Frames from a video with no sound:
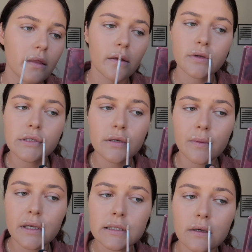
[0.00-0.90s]
those 2
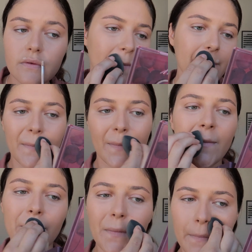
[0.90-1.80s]
bits of
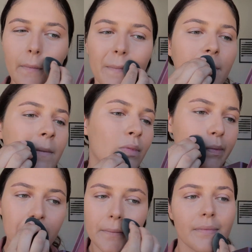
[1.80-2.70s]
pigmentation.
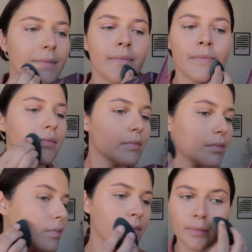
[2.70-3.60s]
Cool,
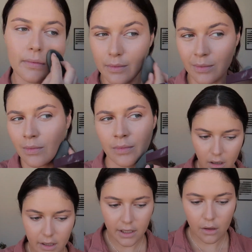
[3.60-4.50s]
so now
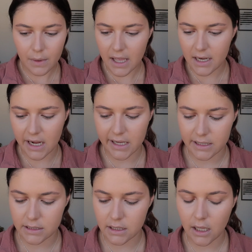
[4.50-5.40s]
I go in
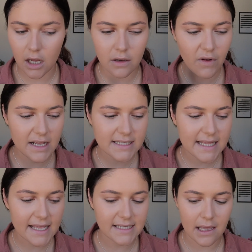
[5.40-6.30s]
and kind of like
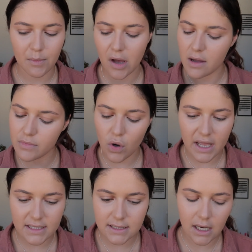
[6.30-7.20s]
set it, but I'm not
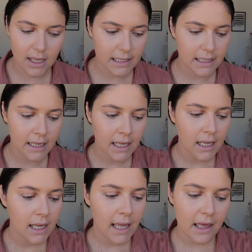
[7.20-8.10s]
into like
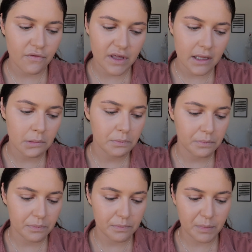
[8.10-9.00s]
heavy
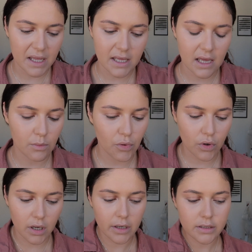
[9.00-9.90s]
baking
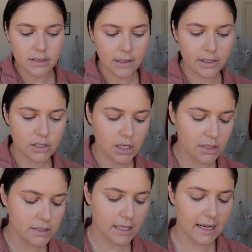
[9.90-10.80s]
products. I
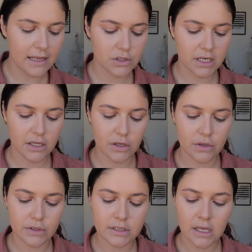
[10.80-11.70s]
just literally
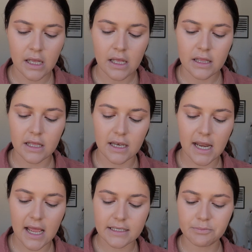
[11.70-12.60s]
use the
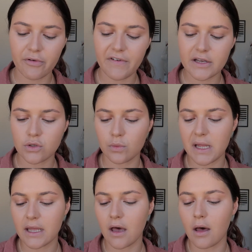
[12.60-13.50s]
NYX Professional
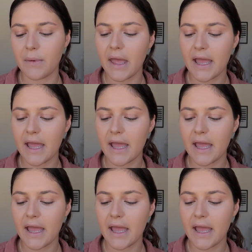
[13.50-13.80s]
Makeup